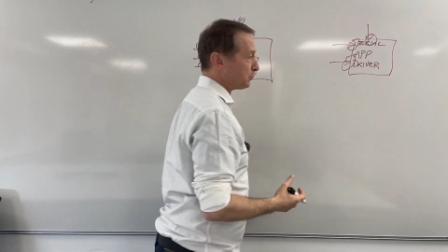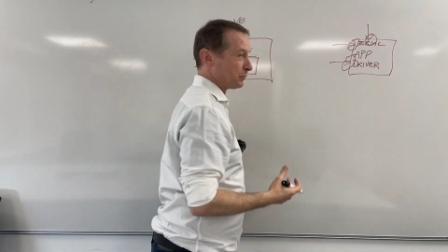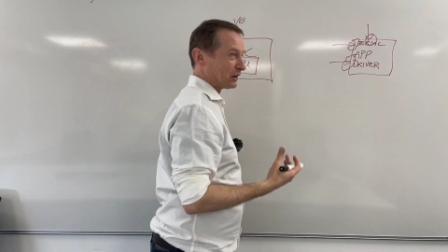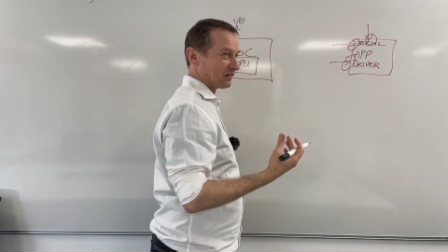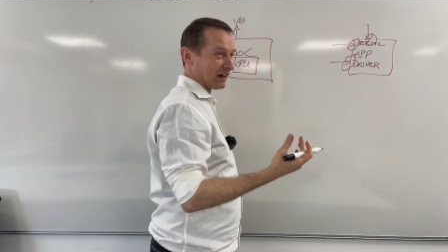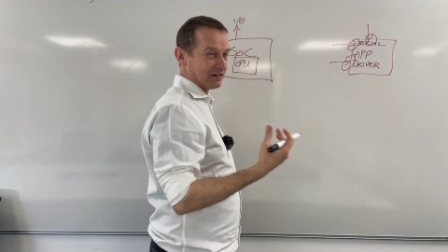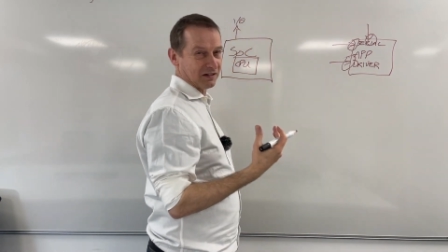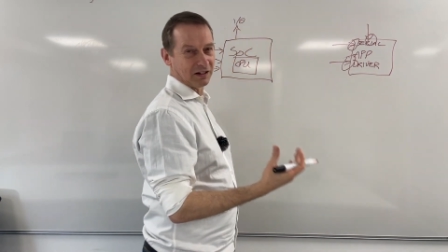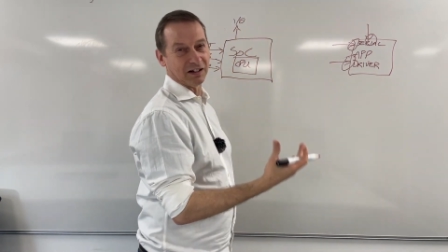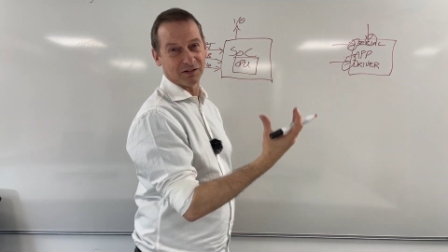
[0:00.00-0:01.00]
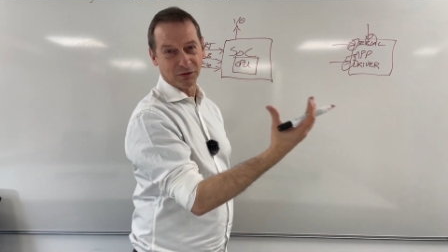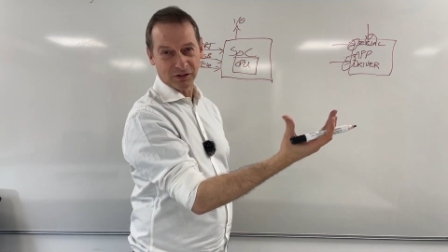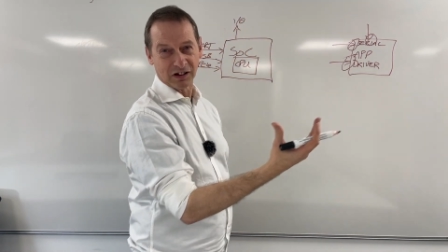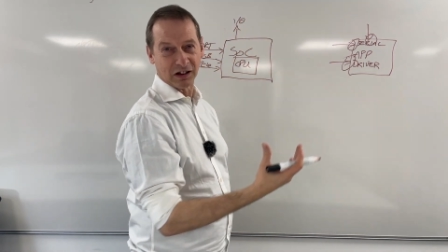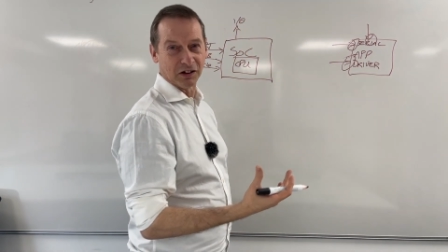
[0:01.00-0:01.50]
because that's, that's the
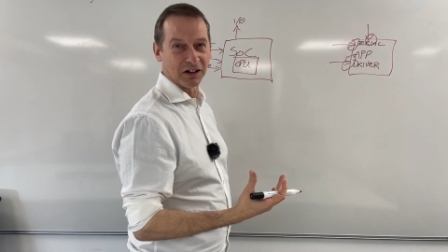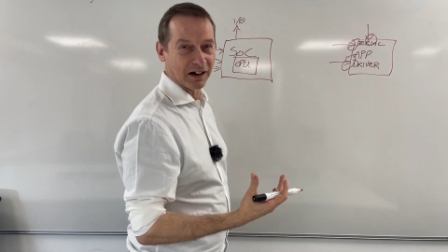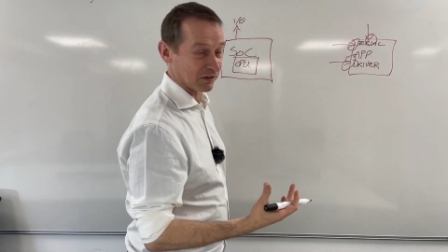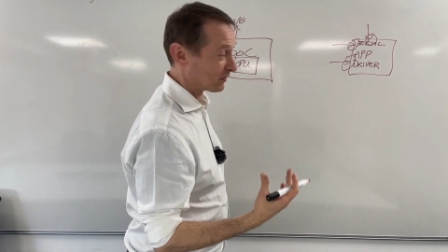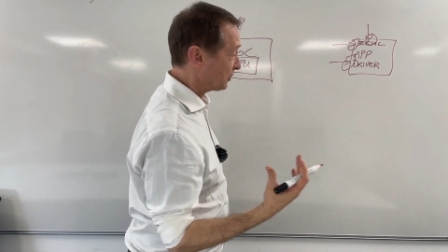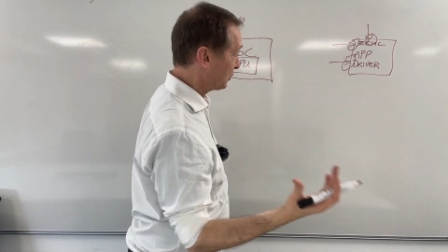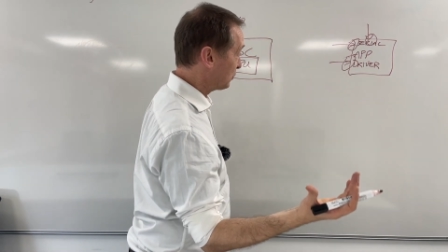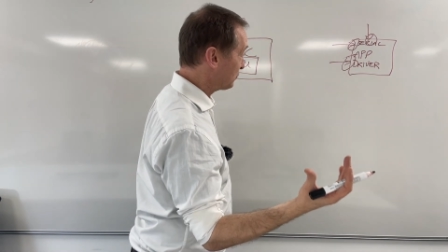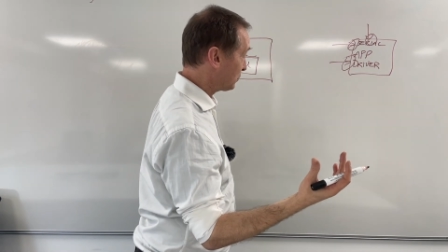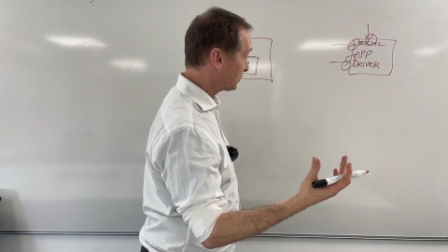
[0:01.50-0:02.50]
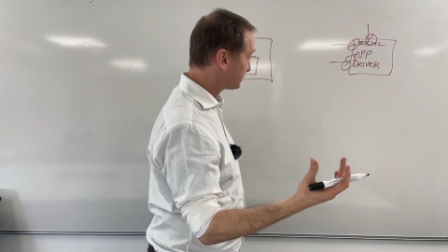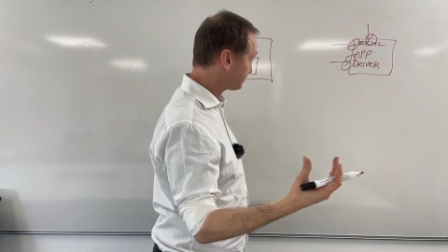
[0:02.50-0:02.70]
first thing an attacker is going to go for.